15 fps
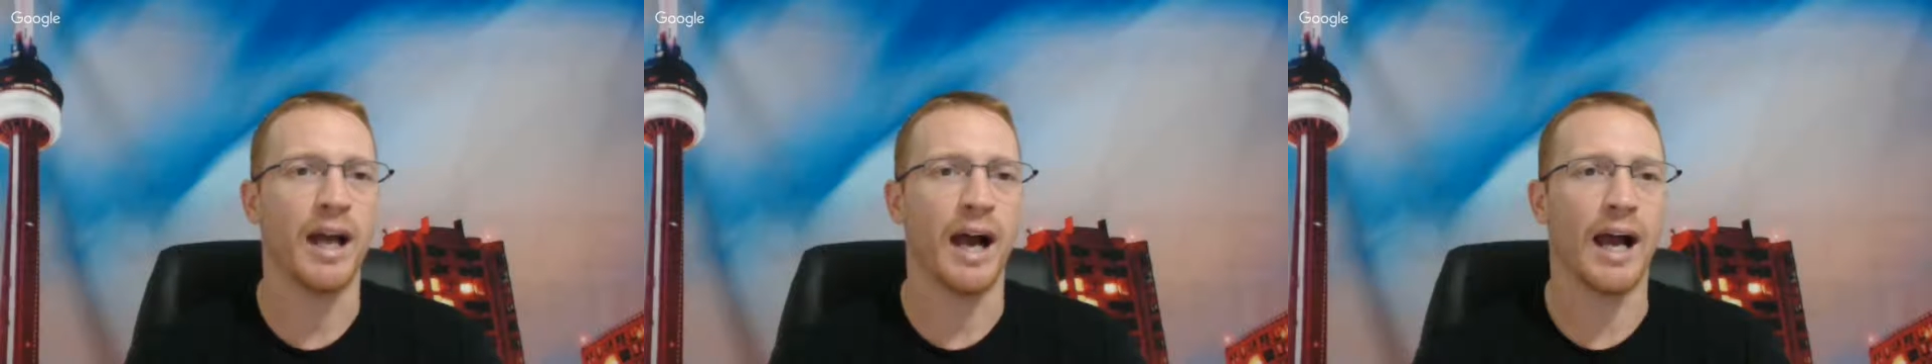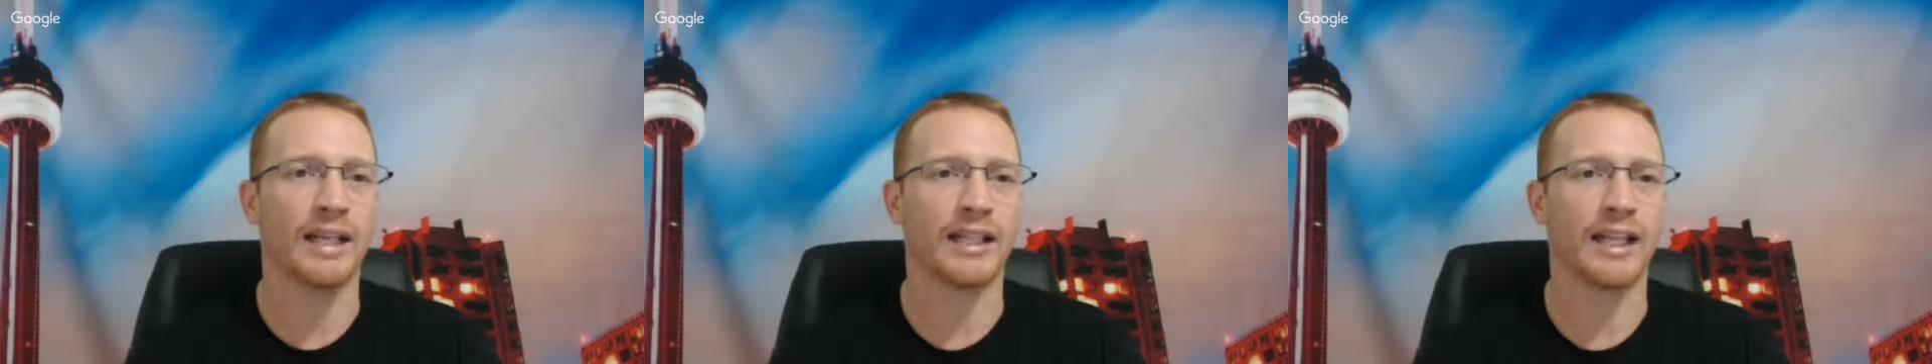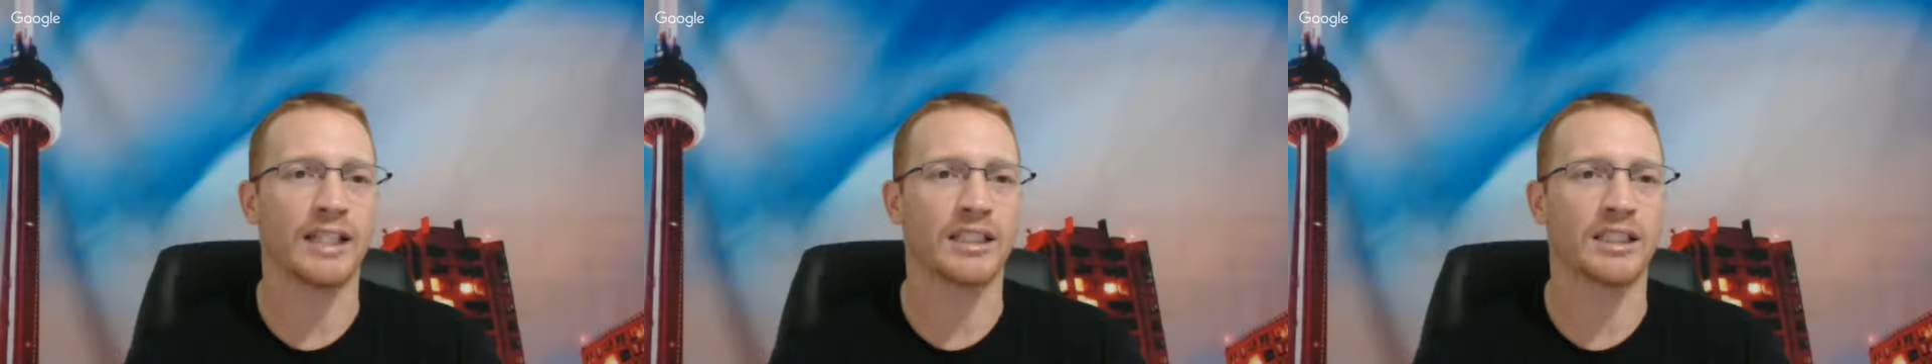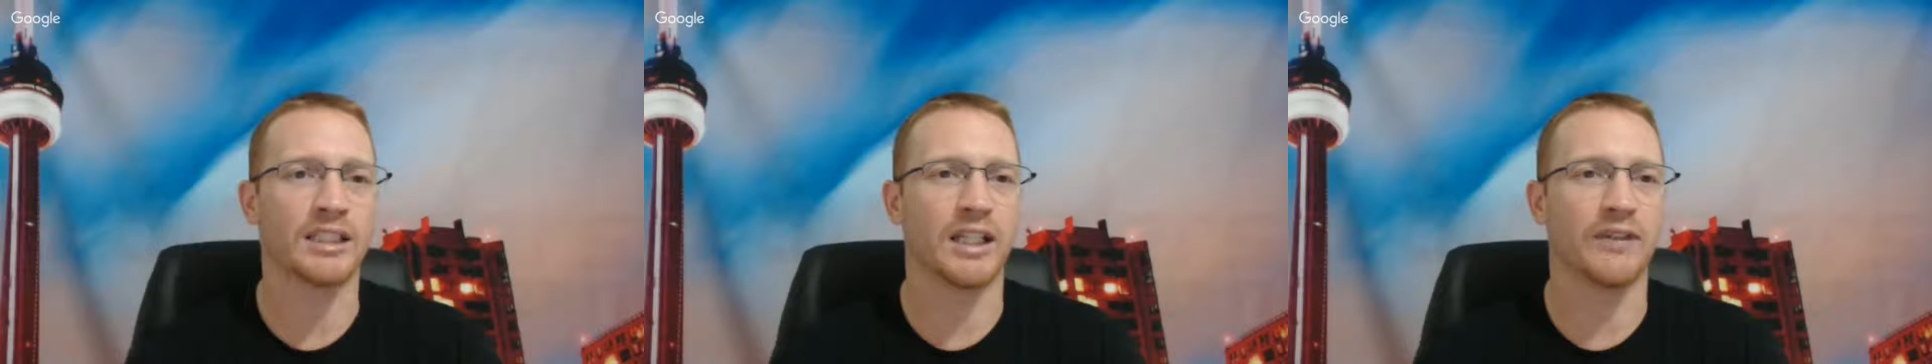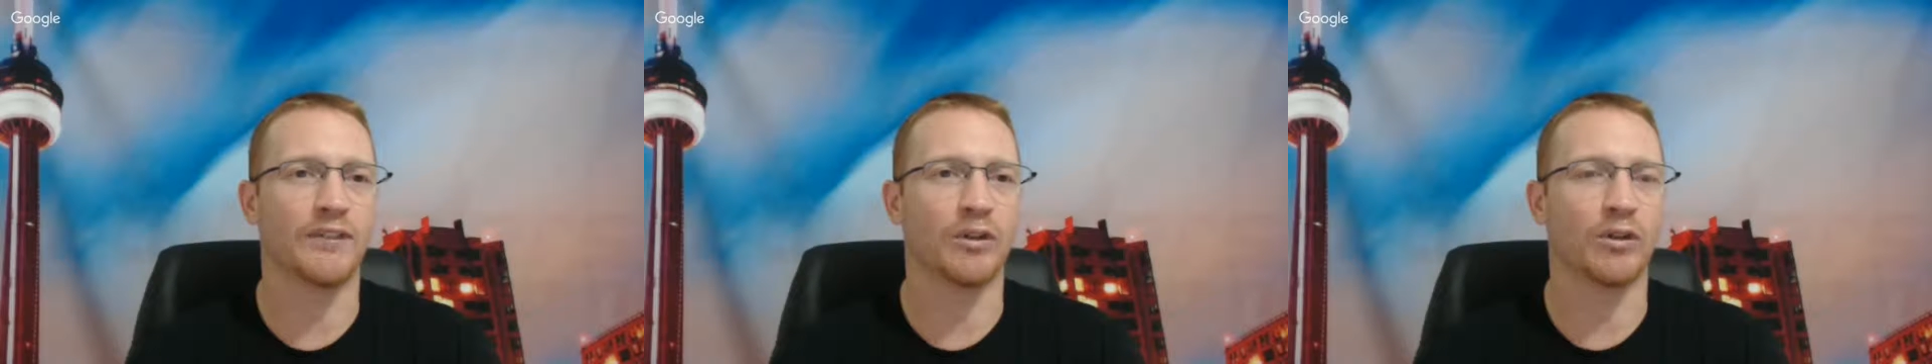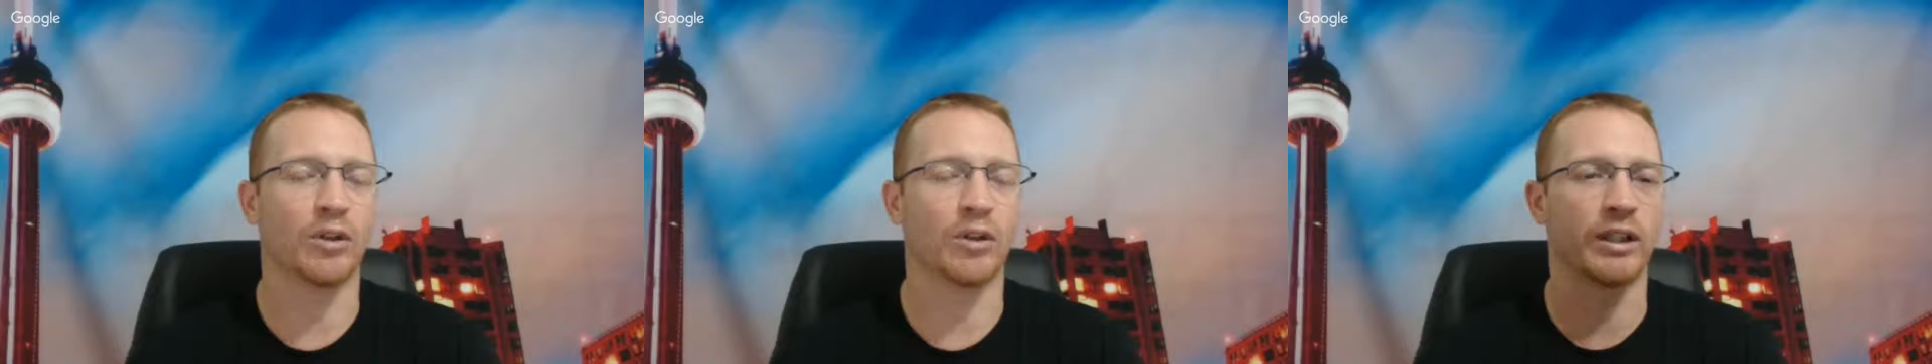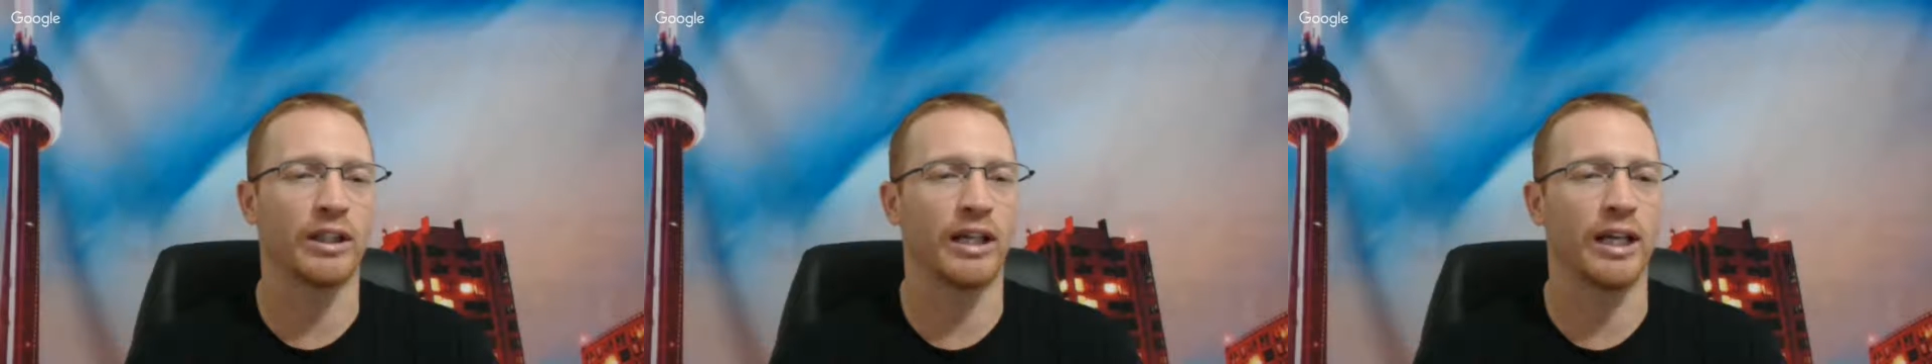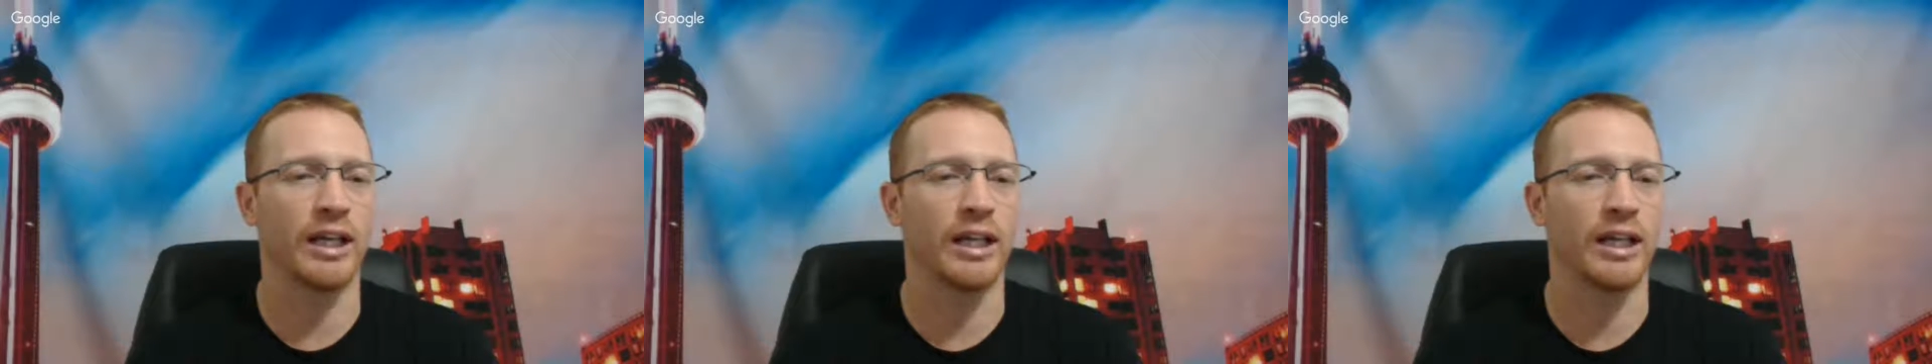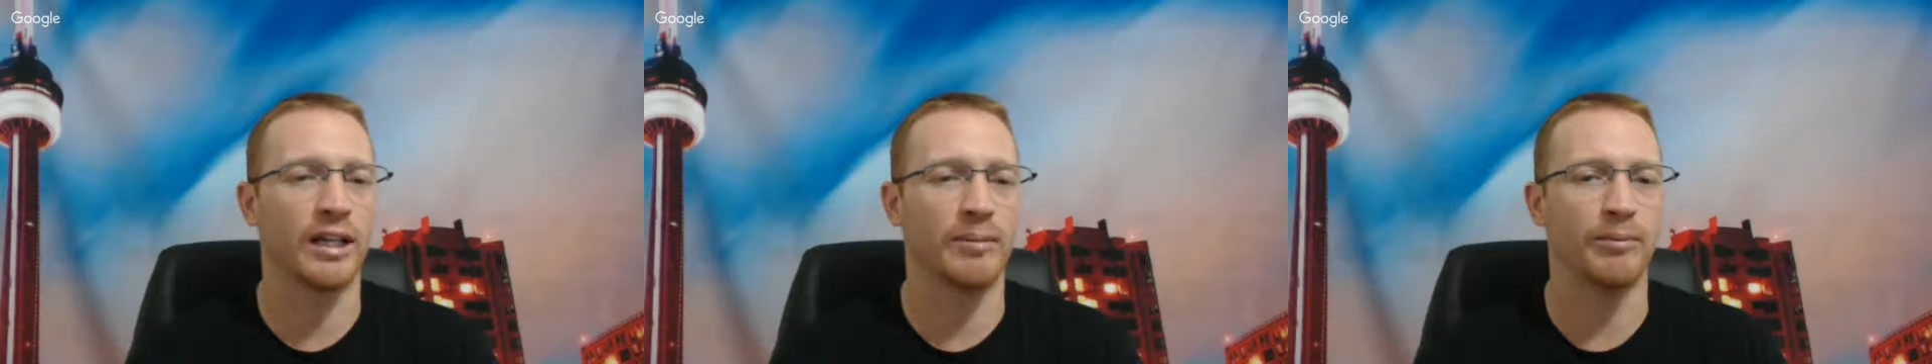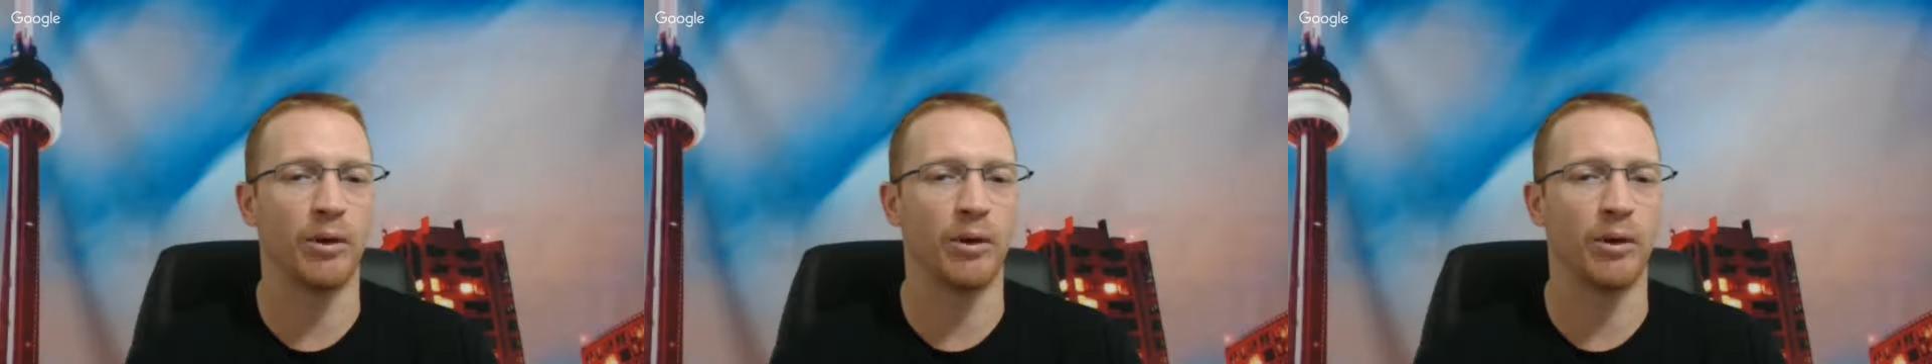I guess if you're looking at a